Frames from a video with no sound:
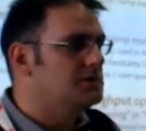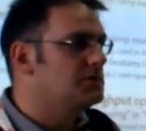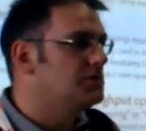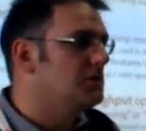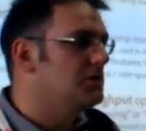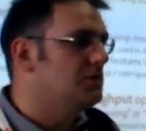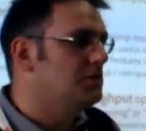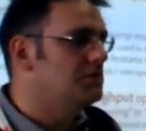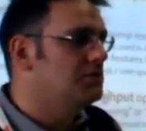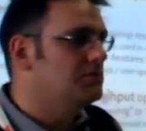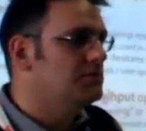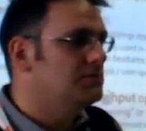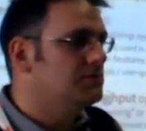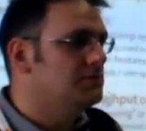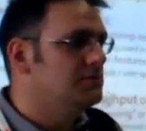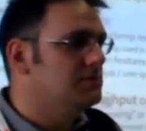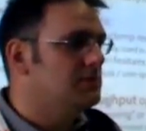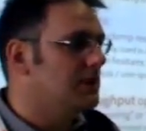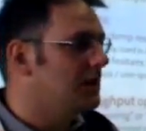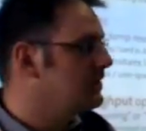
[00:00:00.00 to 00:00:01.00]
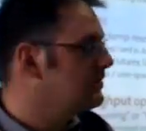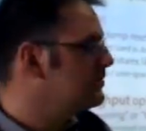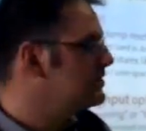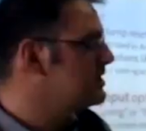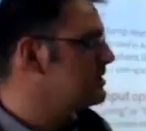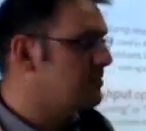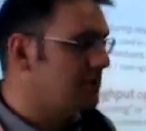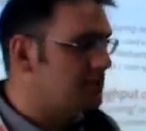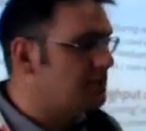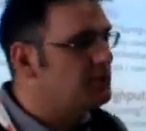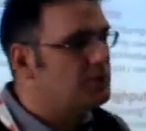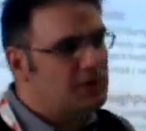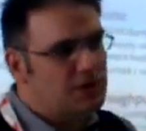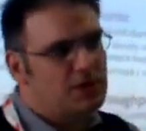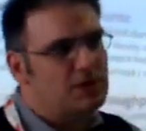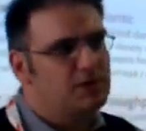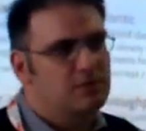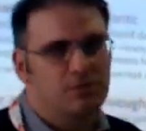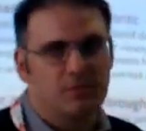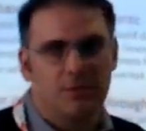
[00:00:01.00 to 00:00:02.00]
So I don't see why we,
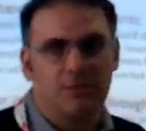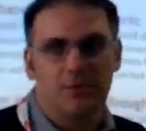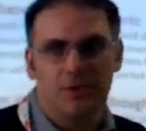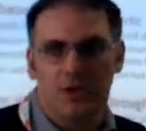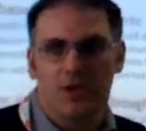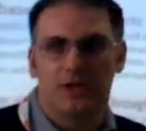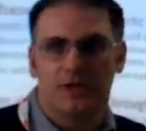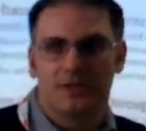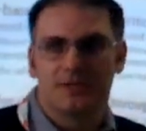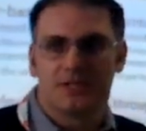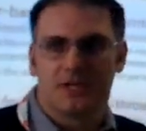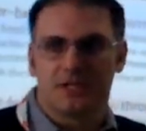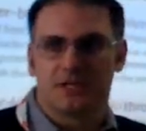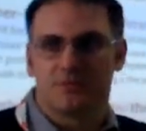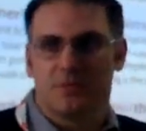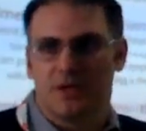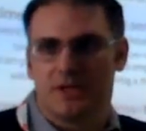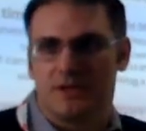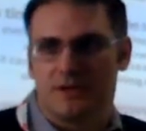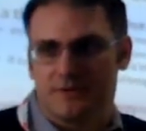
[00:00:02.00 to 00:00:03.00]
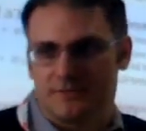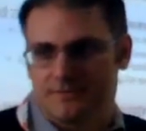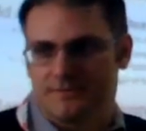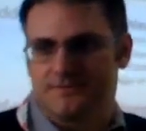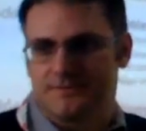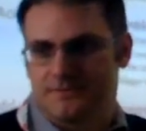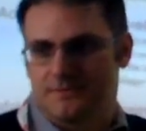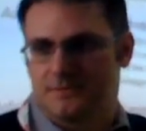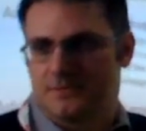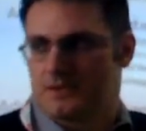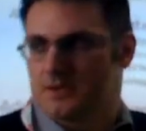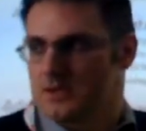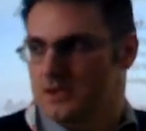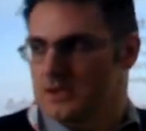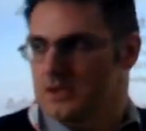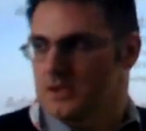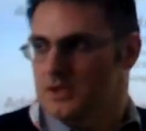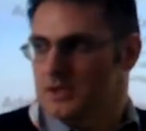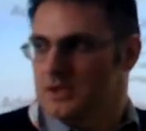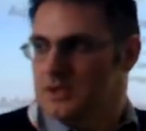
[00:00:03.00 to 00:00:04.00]
we can discuss better Over
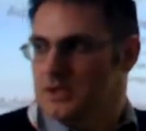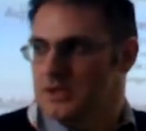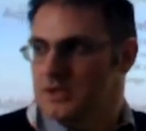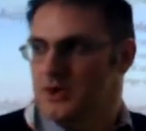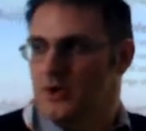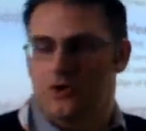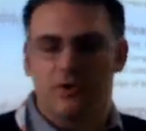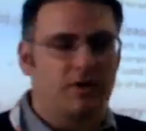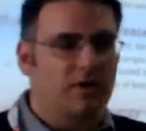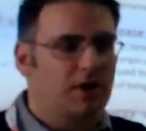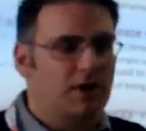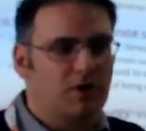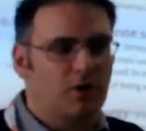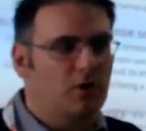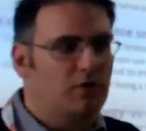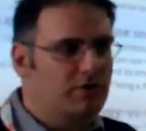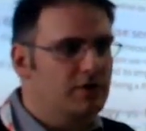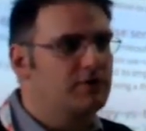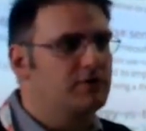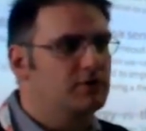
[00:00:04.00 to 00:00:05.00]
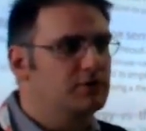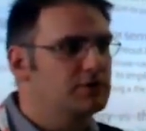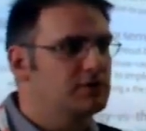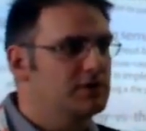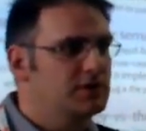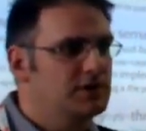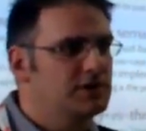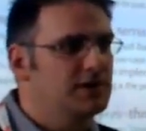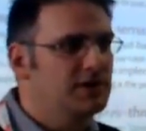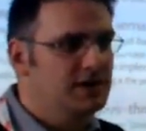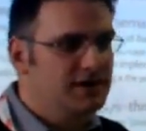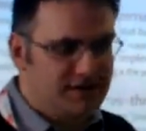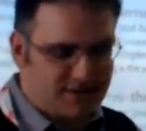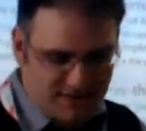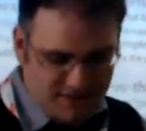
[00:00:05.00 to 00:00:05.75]
food. Over food, yeah.